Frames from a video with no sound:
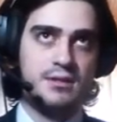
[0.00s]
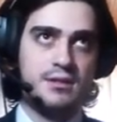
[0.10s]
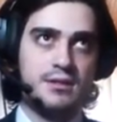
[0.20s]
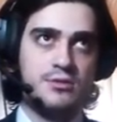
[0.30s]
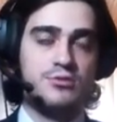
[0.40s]

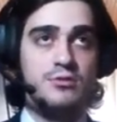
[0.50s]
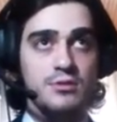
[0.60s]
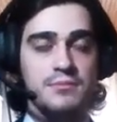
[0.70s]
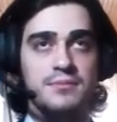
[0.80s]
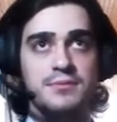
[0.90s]

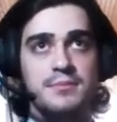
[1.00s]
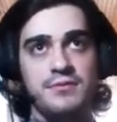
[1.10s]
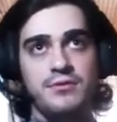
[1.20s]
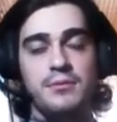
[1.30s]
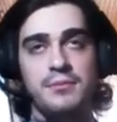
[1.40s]
student
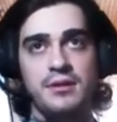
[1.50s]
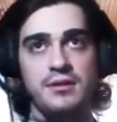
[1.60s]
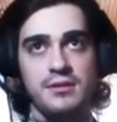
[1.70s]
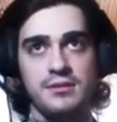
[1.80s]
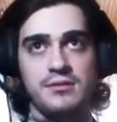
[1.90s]
before me
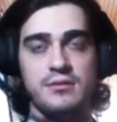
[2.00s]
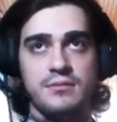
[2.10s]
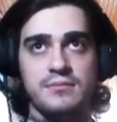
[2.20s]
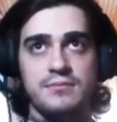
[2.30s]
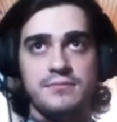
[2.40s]
is
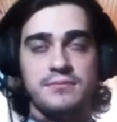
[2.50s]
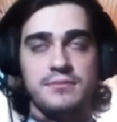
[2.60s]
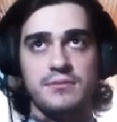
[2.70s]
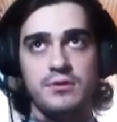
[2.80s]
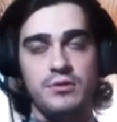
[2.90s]

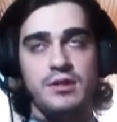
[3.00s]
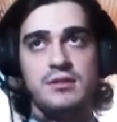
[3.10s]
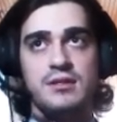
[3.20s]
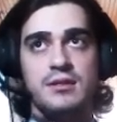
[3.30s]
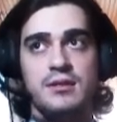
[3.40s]
doing
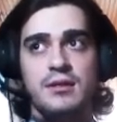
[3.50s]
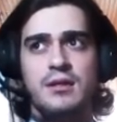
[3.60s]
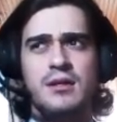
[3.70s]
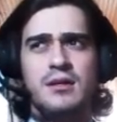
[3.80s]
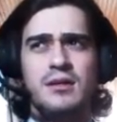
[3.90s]
the
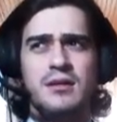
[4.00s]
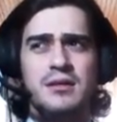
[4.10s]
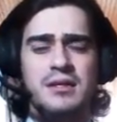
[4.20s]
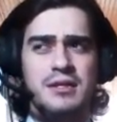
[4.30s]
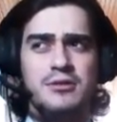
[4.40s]

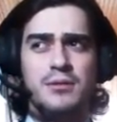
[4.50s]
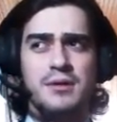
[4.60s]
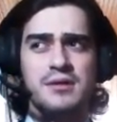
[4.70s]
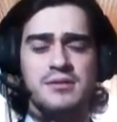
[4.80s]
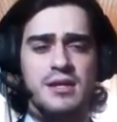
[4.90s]

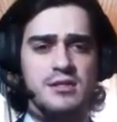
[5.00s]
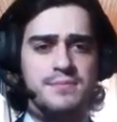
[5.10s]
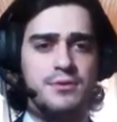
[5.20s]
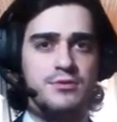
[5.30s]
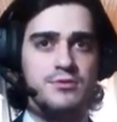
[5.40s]
e-commerce
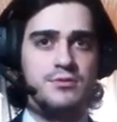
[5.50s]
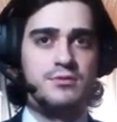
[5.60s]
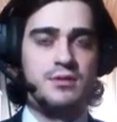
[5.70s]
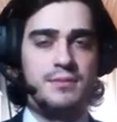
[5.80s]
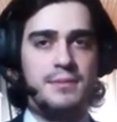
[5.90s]
exports.
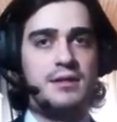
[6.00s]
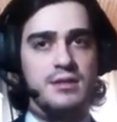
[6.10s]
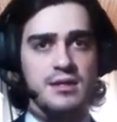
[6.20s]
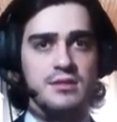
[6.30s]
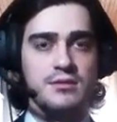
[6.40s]
He might
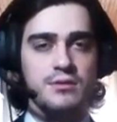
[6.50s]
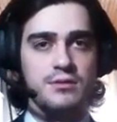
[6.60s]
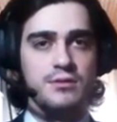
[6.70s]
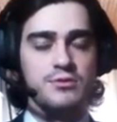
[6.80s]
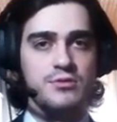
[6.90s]

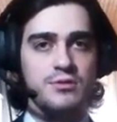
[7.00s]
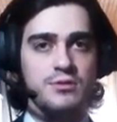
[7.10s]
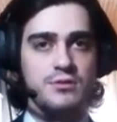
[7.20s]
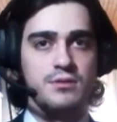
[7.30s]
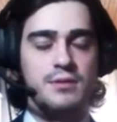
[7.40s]

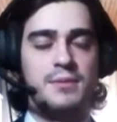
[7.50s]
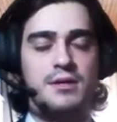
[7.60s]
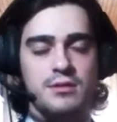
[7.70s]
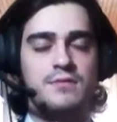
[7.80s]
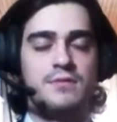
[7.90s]

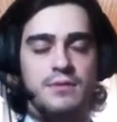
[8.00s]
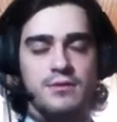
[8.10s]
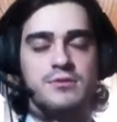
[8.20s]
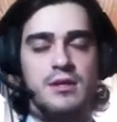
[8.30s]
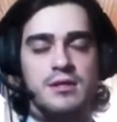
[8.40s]
have
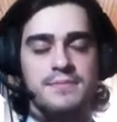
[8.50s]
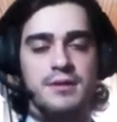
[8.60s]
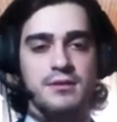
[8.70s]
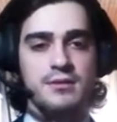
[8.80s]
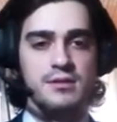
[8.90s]
also
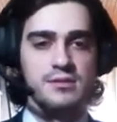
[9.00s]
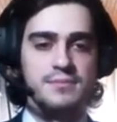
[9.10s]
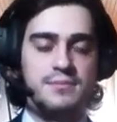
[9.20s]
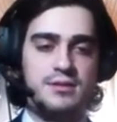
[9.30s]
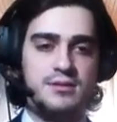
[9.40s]
explained these,
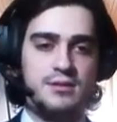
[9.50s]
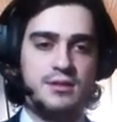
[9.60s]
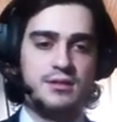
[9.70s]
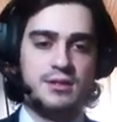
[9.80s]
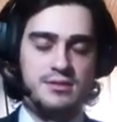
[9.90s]
but
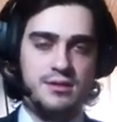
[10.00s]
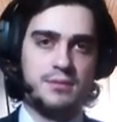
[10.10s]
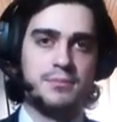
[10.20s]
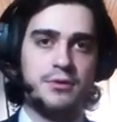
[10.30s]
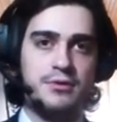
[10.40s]
these are
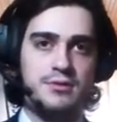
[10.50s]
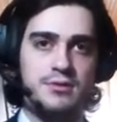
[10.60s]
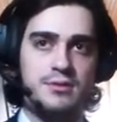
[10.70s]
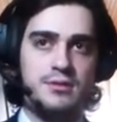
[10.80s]
important,